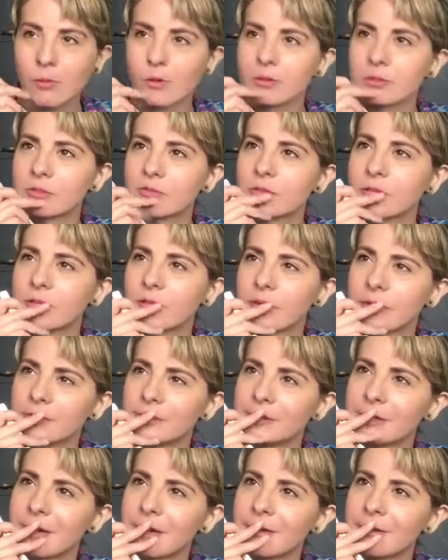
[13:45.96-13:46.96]
Works really
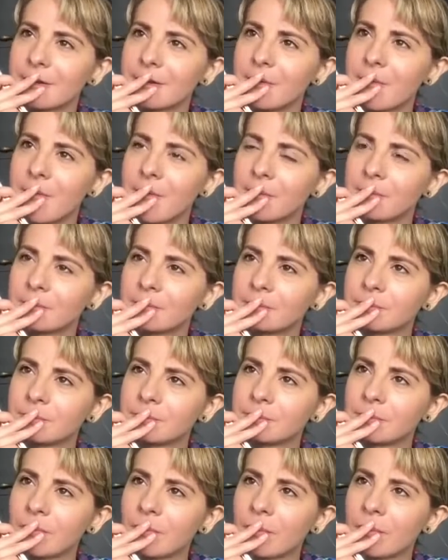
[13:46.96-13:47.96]
good together.
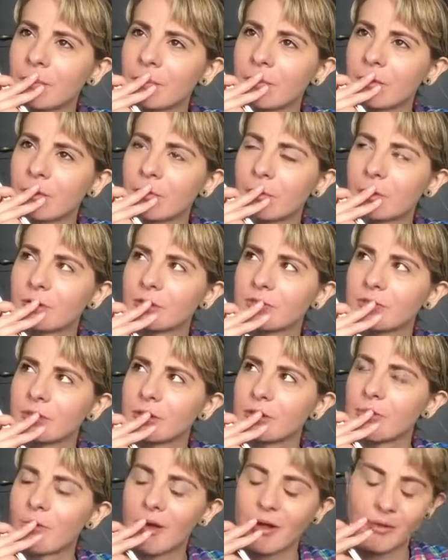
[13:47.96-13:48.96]
Works
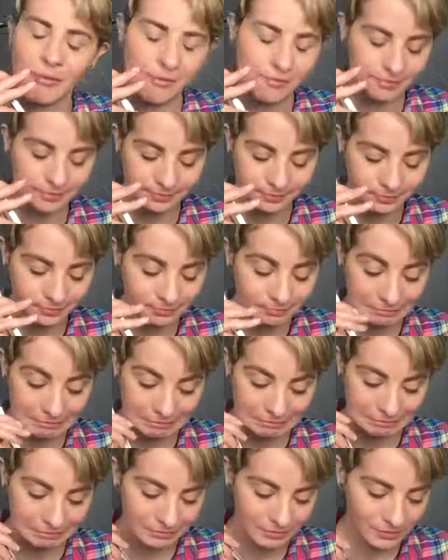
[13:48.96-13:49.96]
really well.
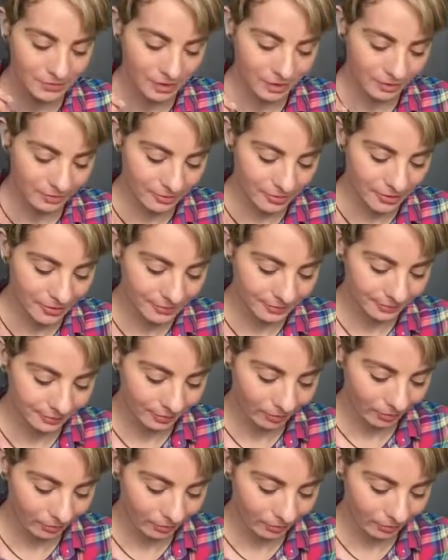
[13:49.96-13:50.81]
I don't know.